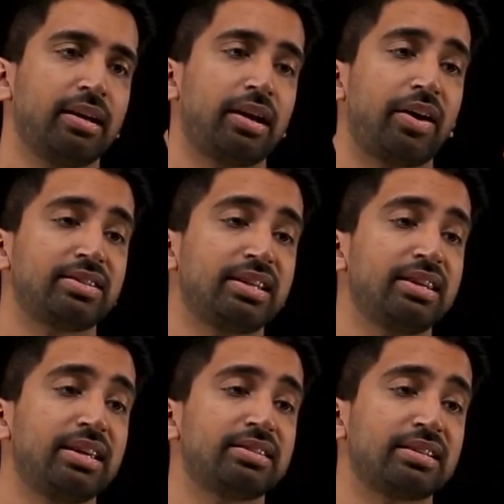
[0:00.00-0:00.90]
Now I see
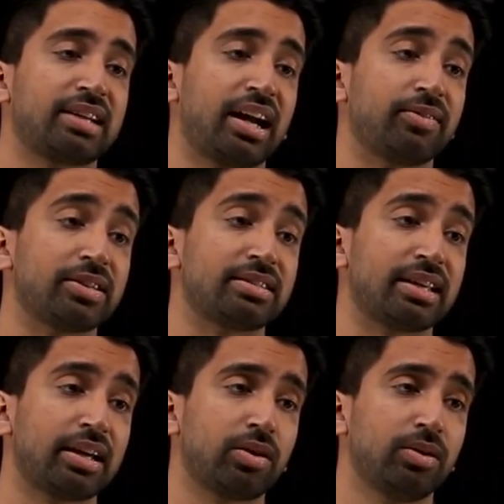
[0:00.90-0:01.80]
these as kind of a
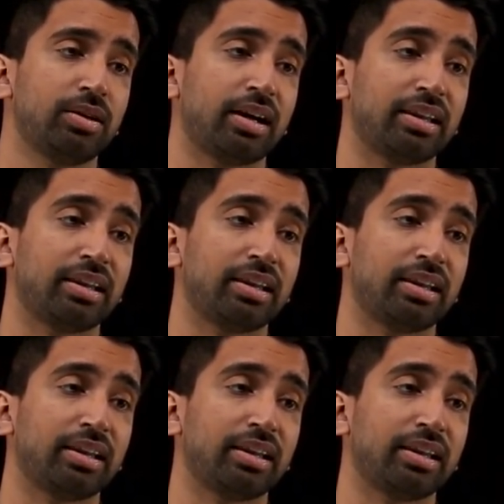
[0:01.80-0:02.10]
cycle,